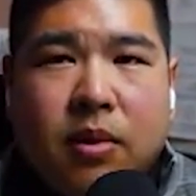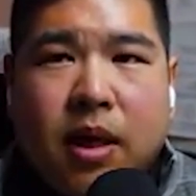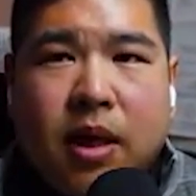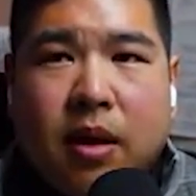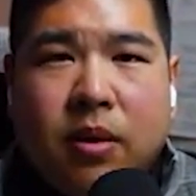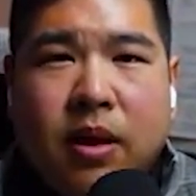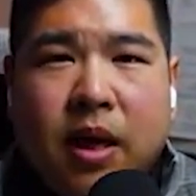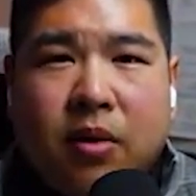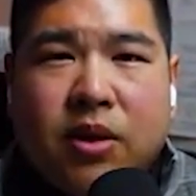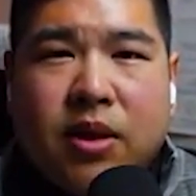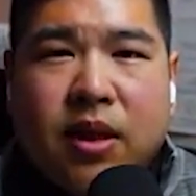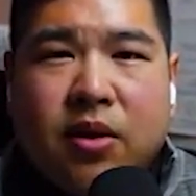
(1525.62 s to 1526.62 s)
yeah, yeah, I
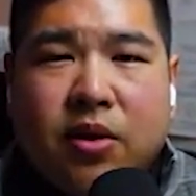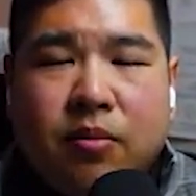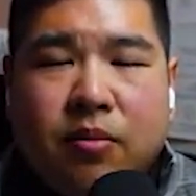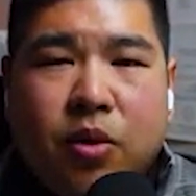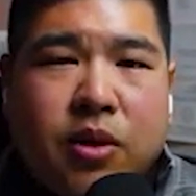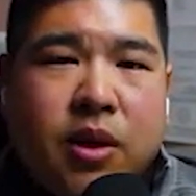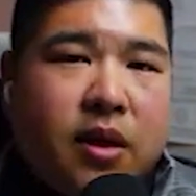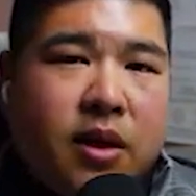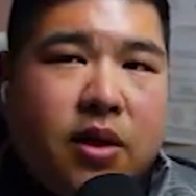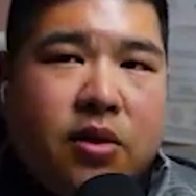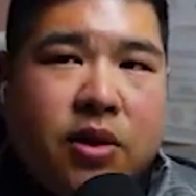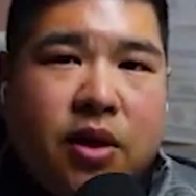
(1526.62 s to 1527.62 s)
would say they're most
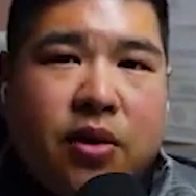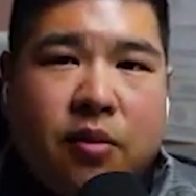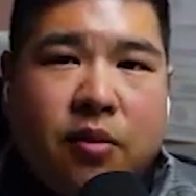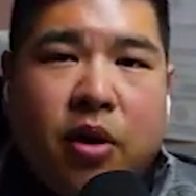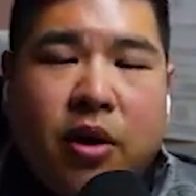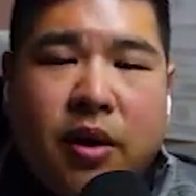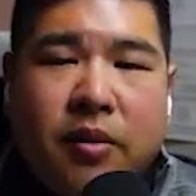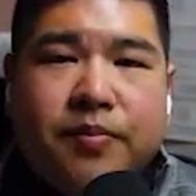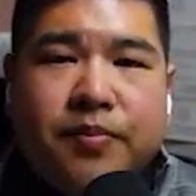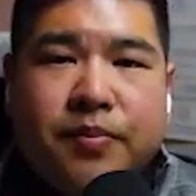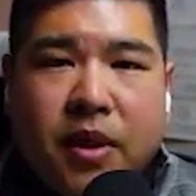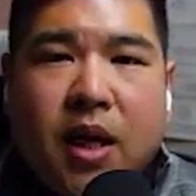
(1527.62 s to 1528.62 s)
likely using third party
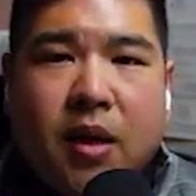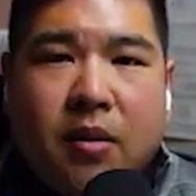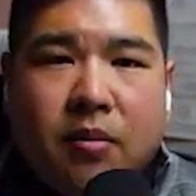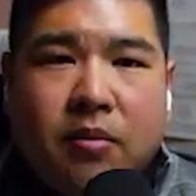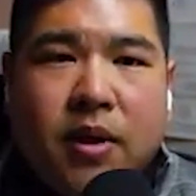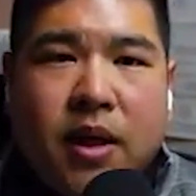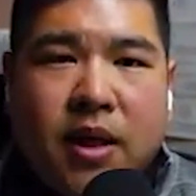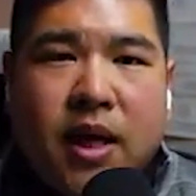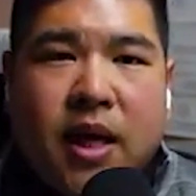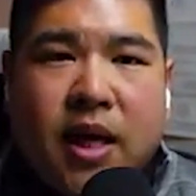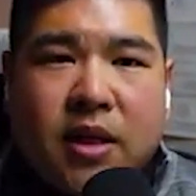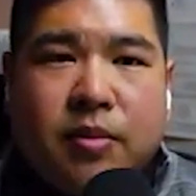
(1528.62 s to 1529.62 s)
um, in
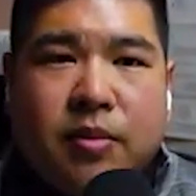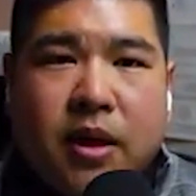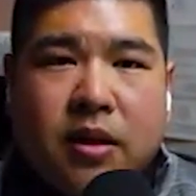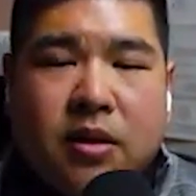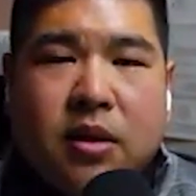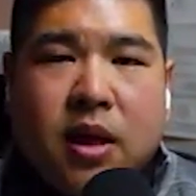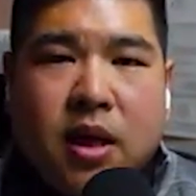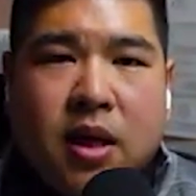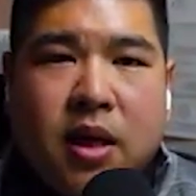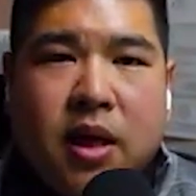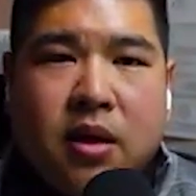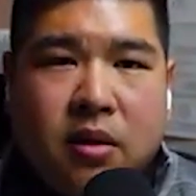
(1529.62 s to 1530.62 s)
that aspect,
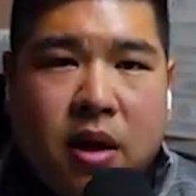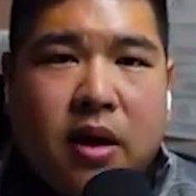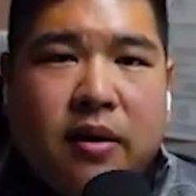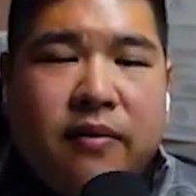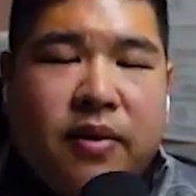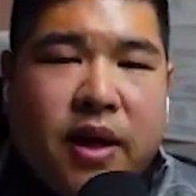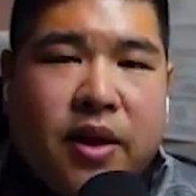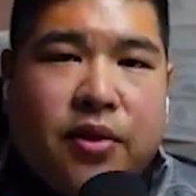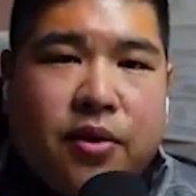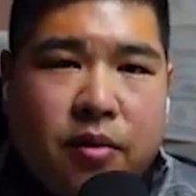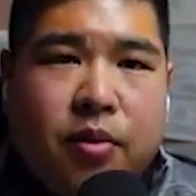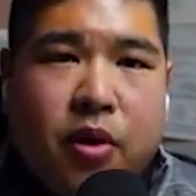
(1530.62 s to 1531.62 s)
uh, and a lot of that
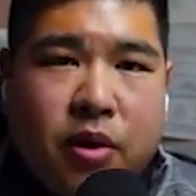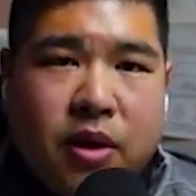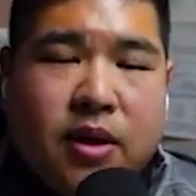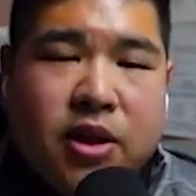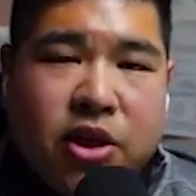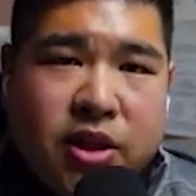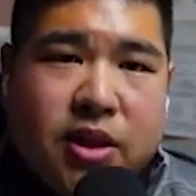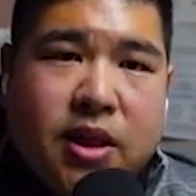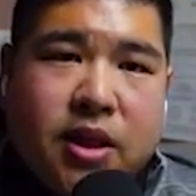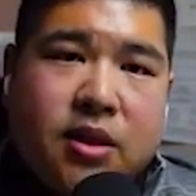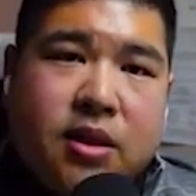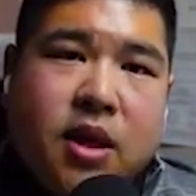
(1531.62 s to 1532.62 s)
third party
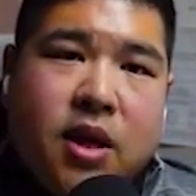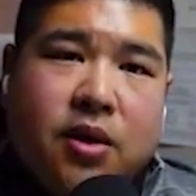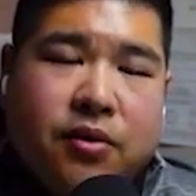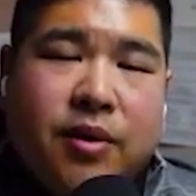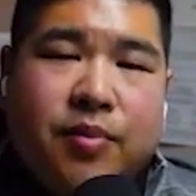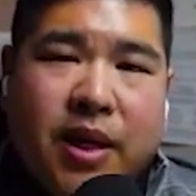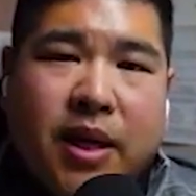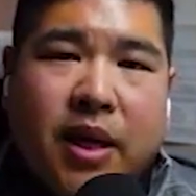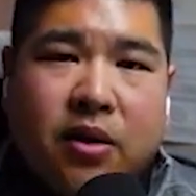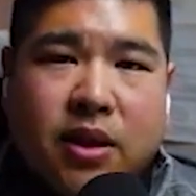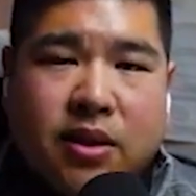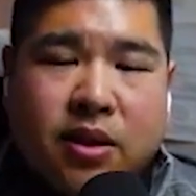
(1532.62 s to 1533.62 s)
logistics,
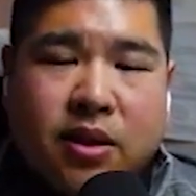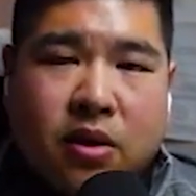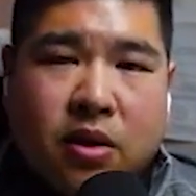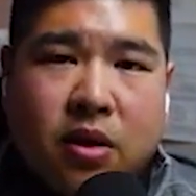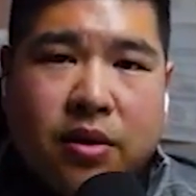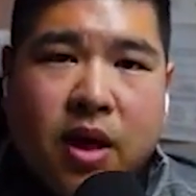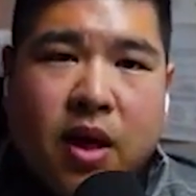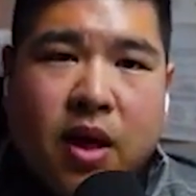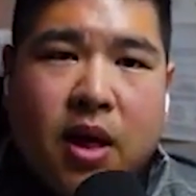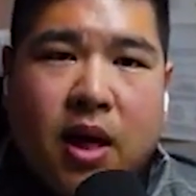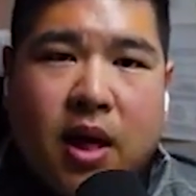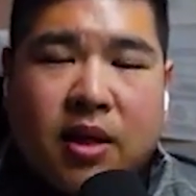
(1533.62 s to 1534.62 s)
3PLs as they're called,
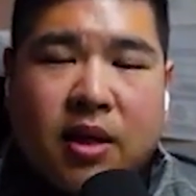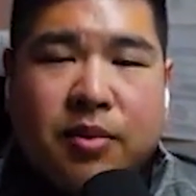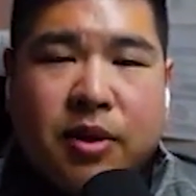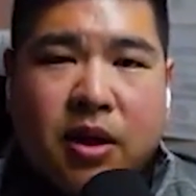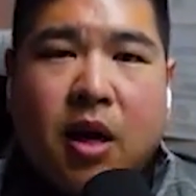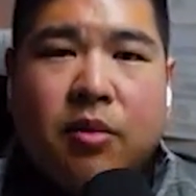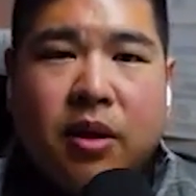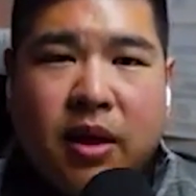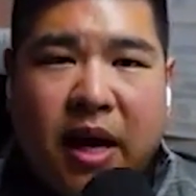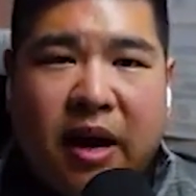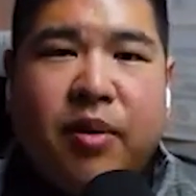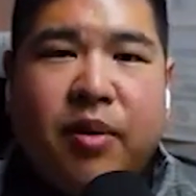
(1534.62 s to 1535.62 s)
uh, has been gobbling
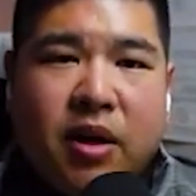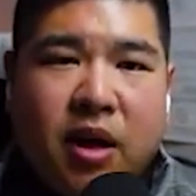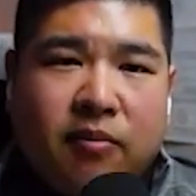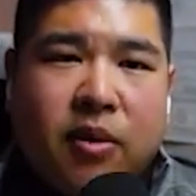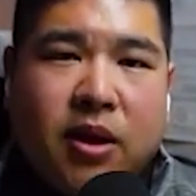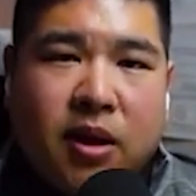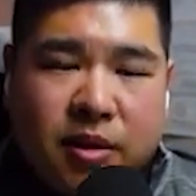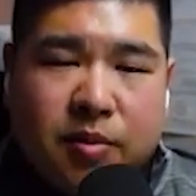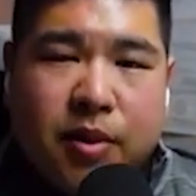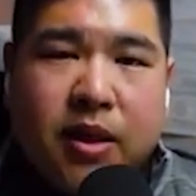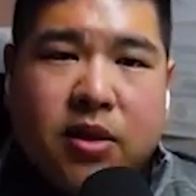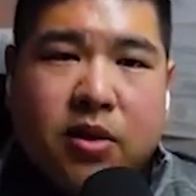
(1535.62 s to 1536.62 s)
have been gobbling up
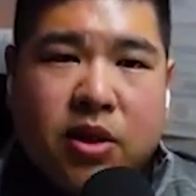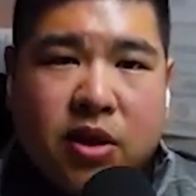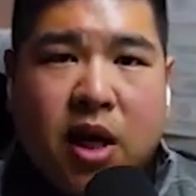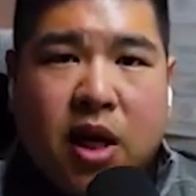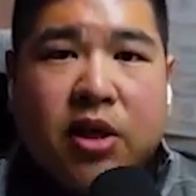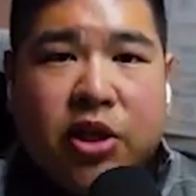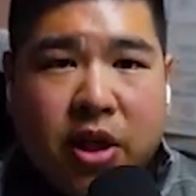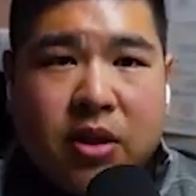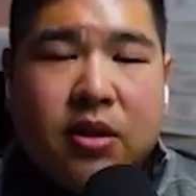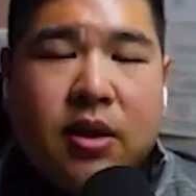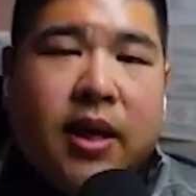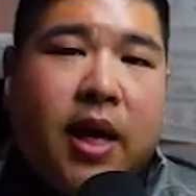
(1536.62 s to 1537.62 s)
space. So it's not
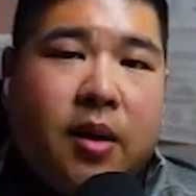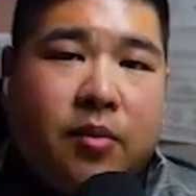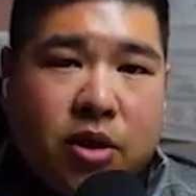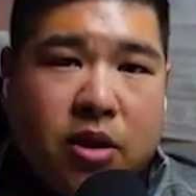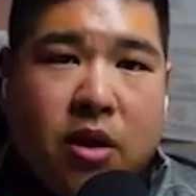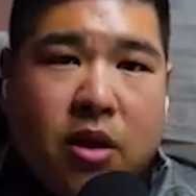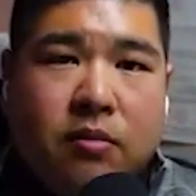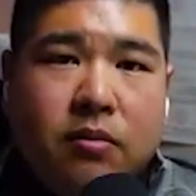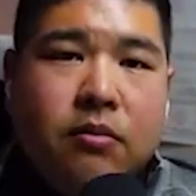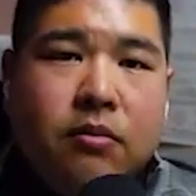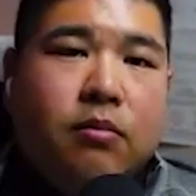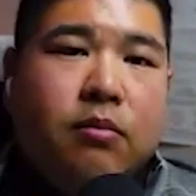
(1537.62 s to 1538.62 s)
just like Amazon,
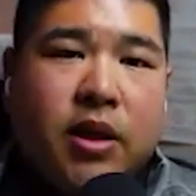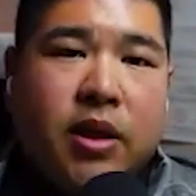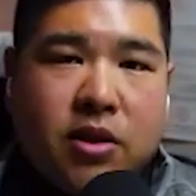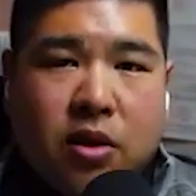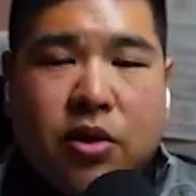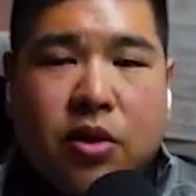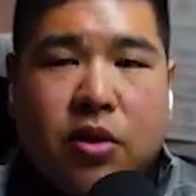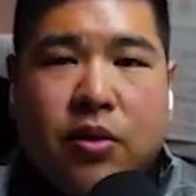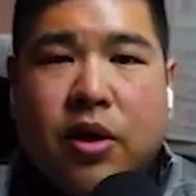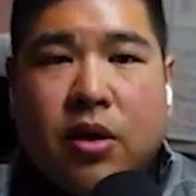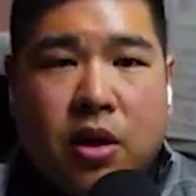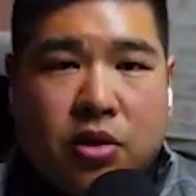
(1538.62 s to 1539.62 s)
but it's also
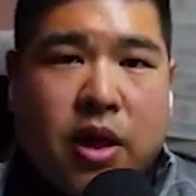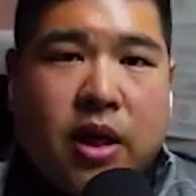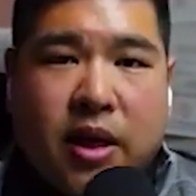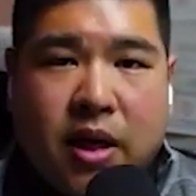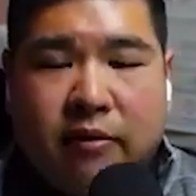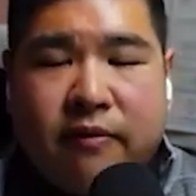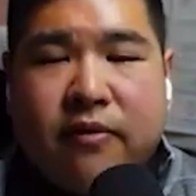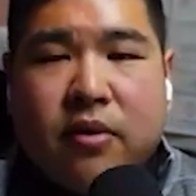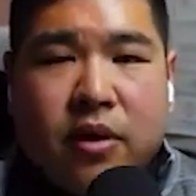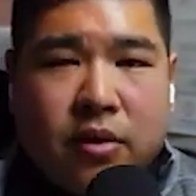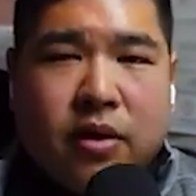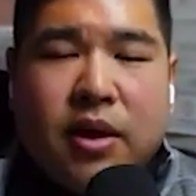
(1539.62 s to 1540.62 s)
they're contracted out for
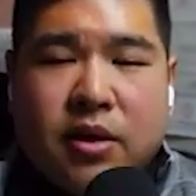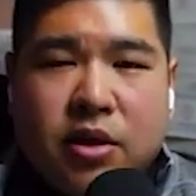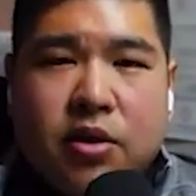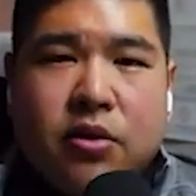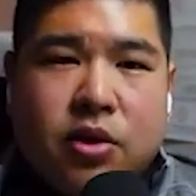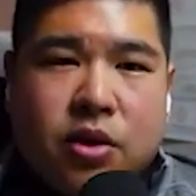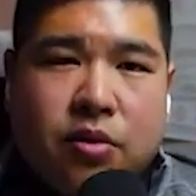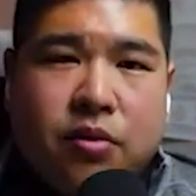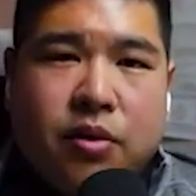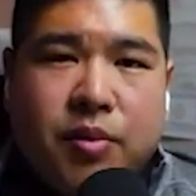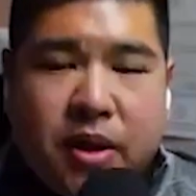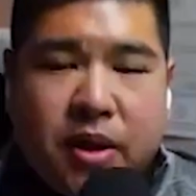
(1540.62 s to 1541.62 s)
other things too. So
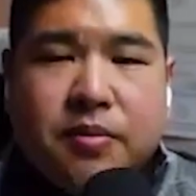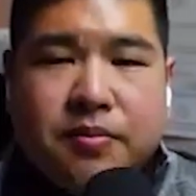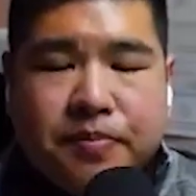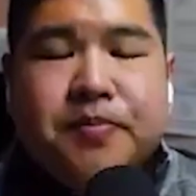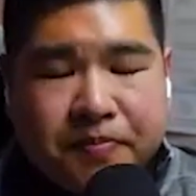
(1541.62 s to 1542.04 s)
3PLs.